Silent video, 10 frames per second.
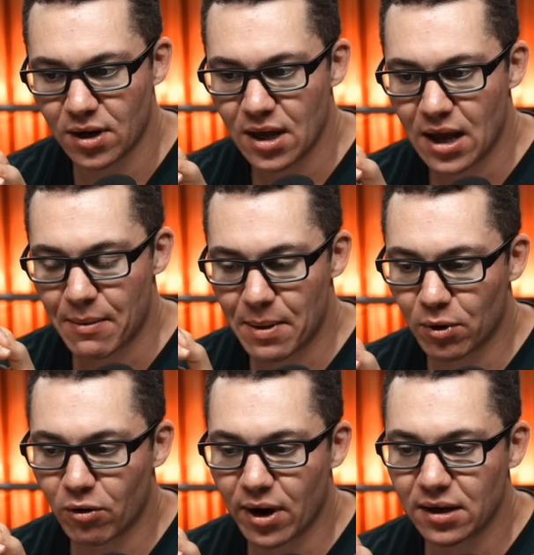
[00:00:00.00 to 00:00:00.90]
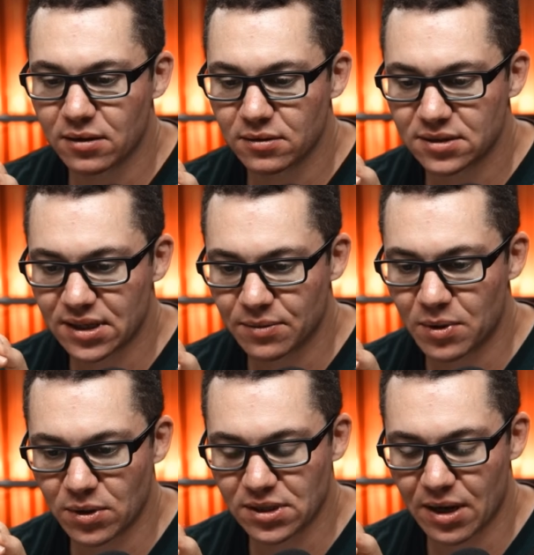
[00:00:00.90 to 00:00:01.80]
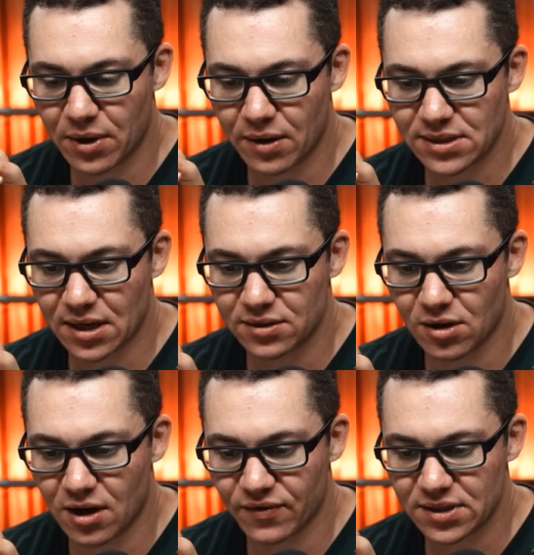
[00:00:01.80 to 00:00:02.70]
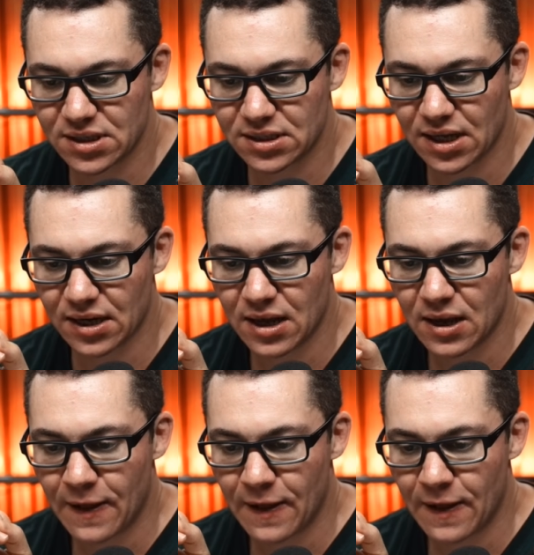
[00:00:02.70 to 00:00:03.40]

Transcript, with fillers: I remember Grant said to me one time when I was at his office, he said,